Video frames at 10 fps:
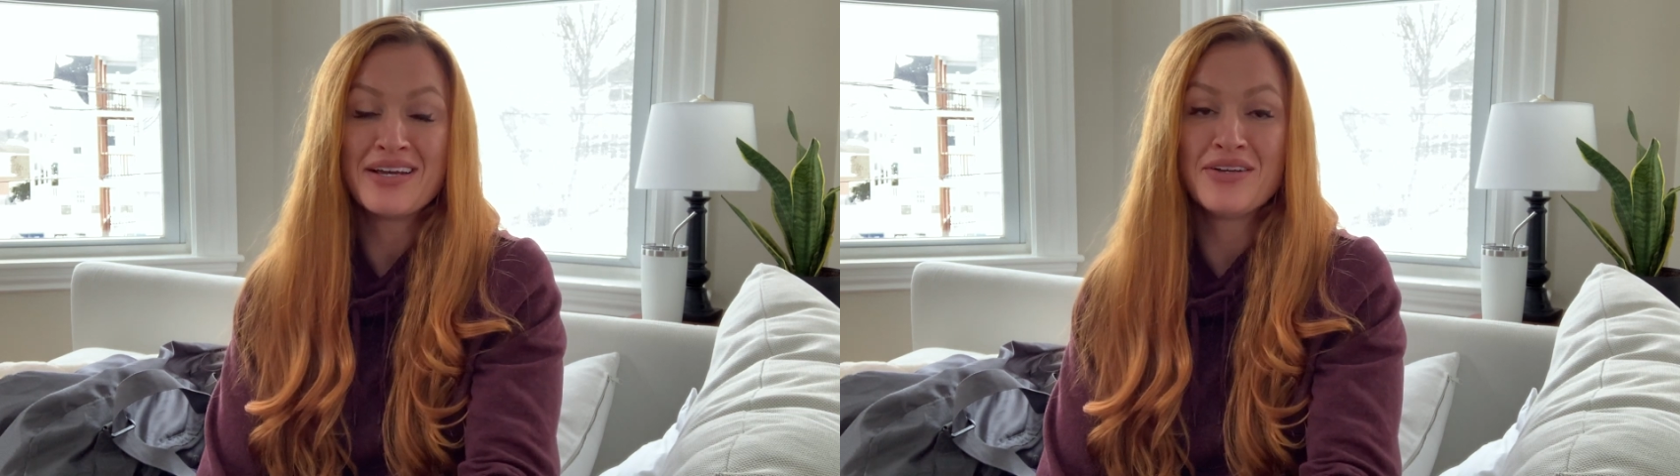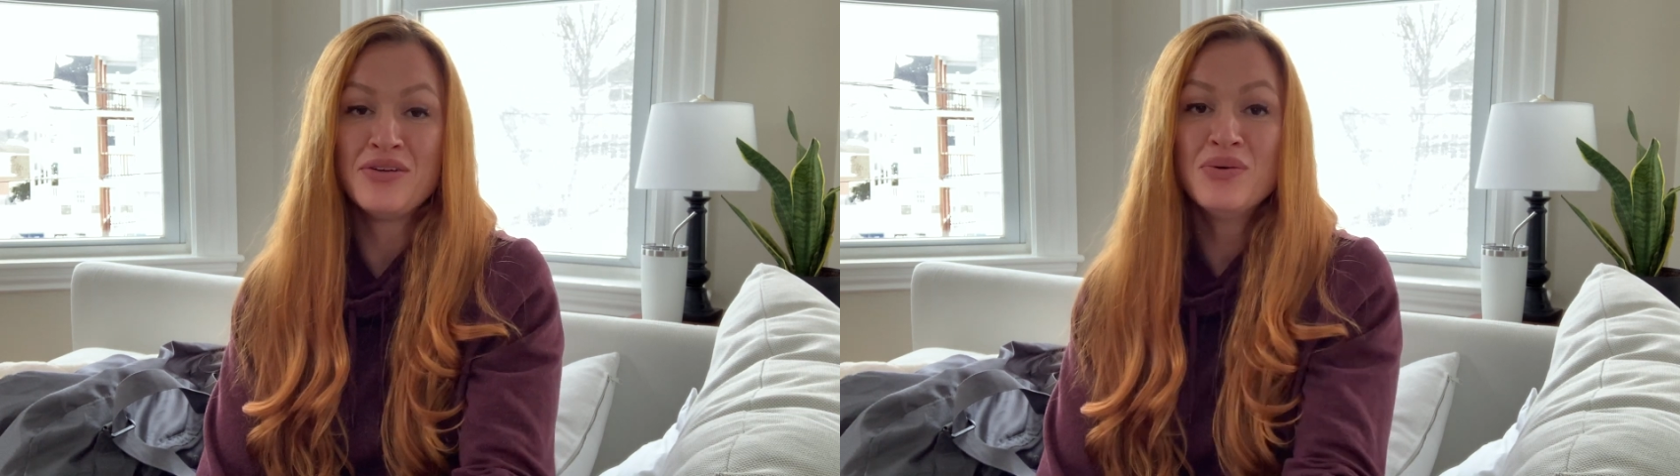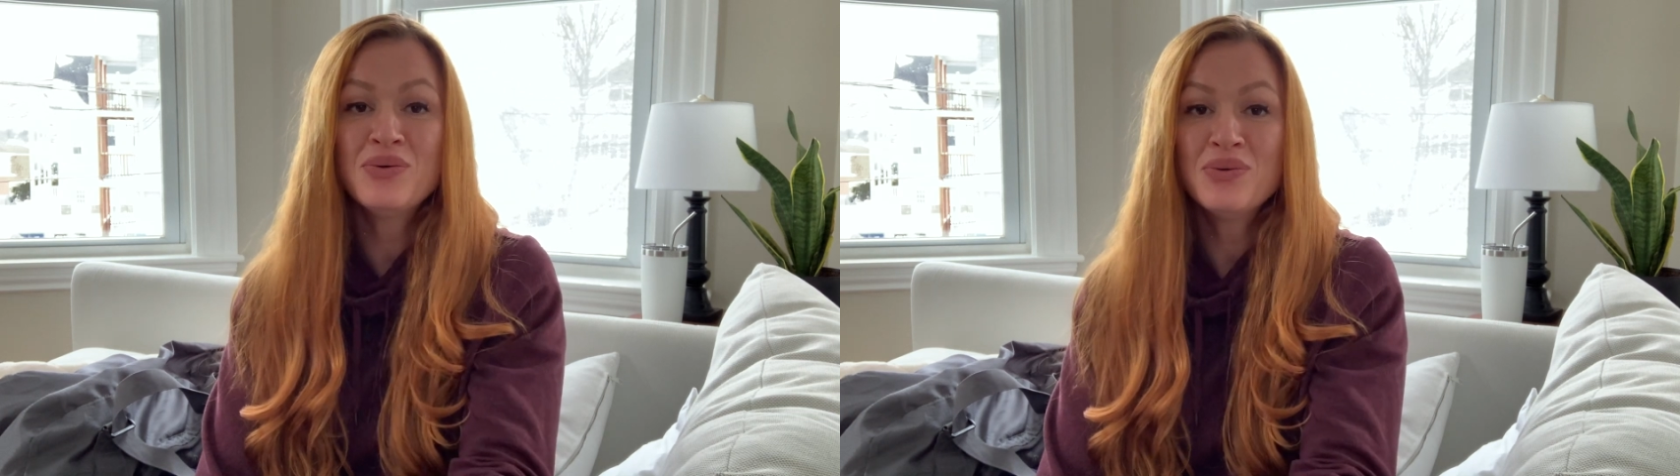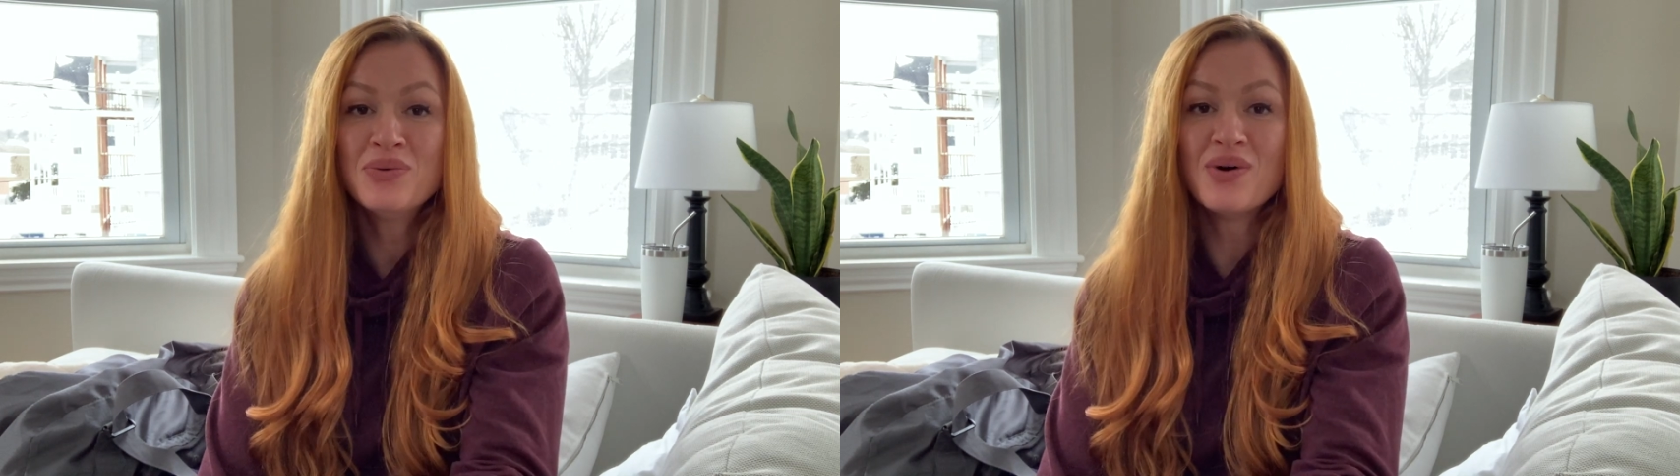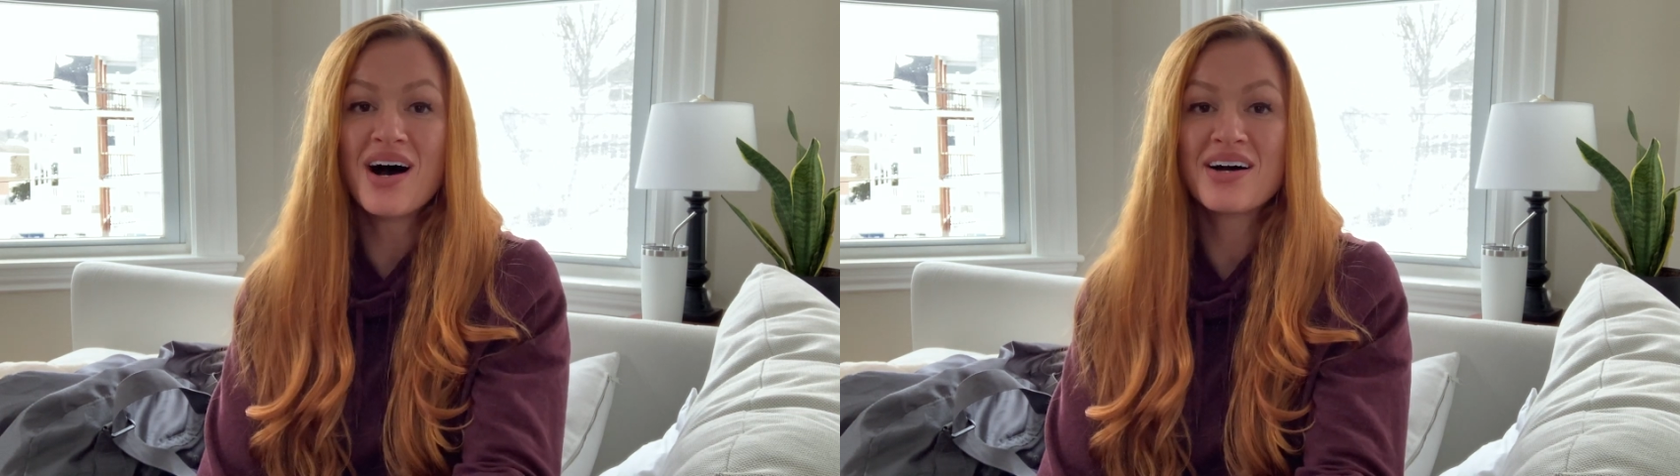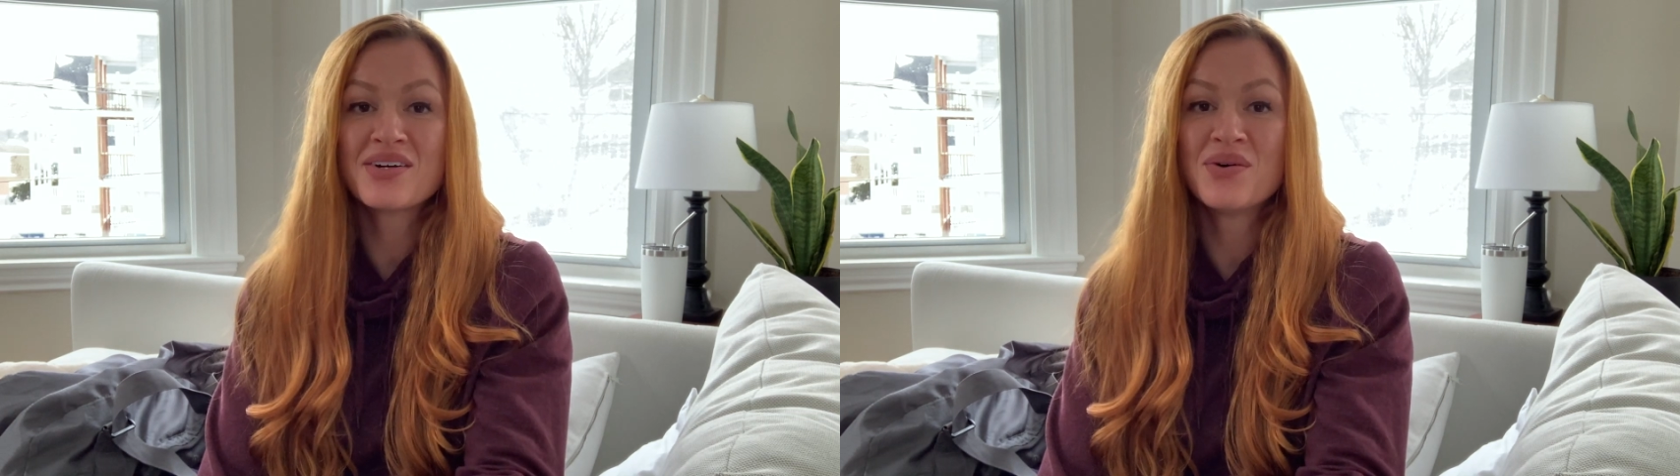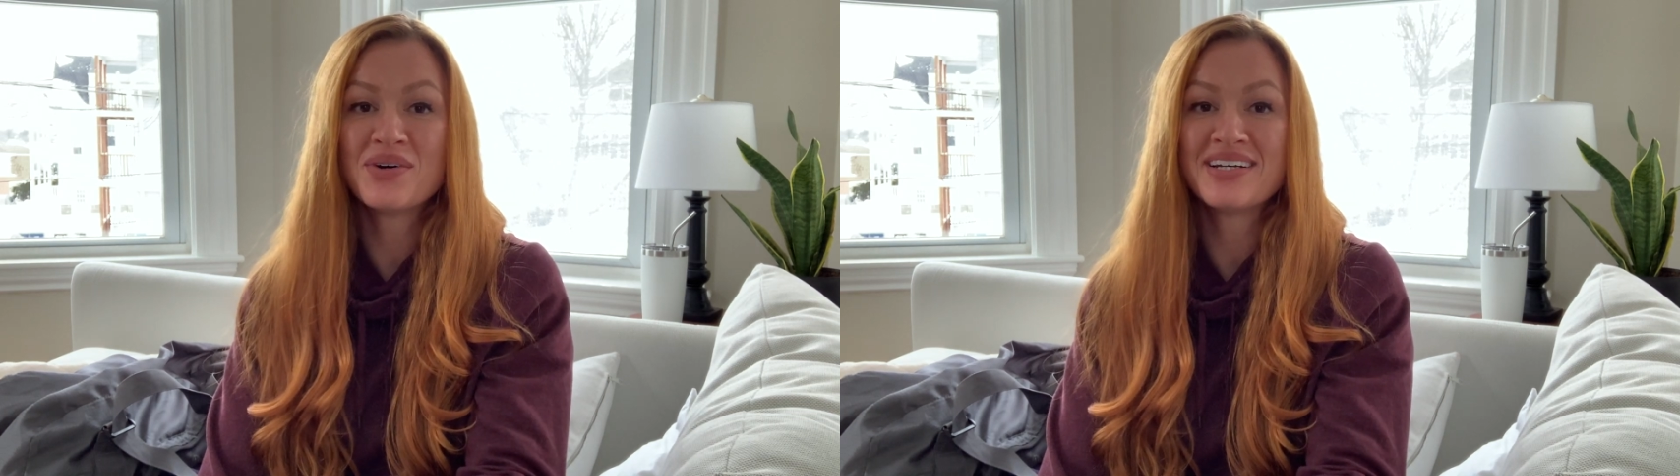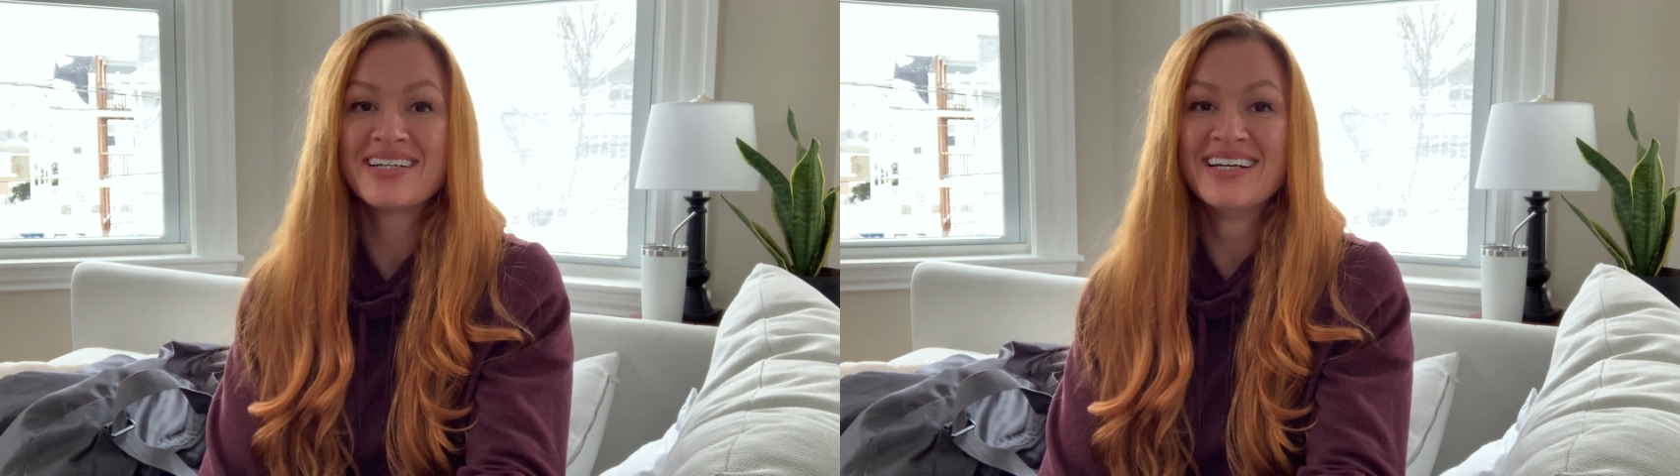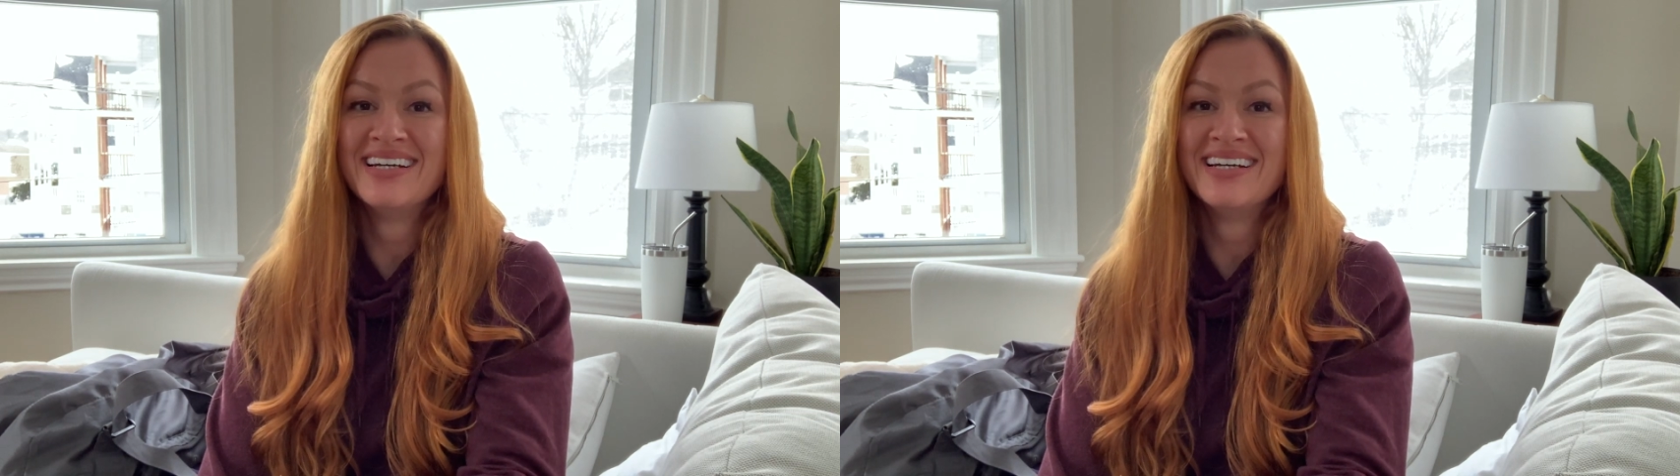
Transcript: you are going